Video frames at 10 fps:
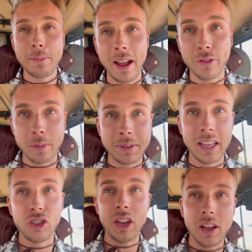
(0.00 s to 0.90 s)
back from
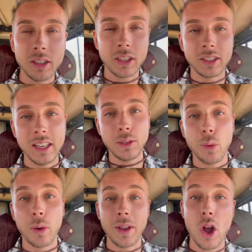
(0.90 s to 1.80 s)
Seychelles, because that's
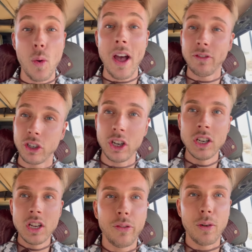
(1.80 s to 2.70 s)
where we go after
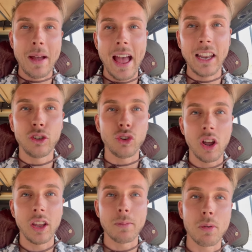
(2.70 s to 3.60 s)
for my
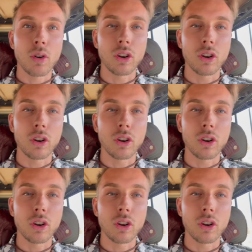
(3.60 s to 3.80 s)
electronic border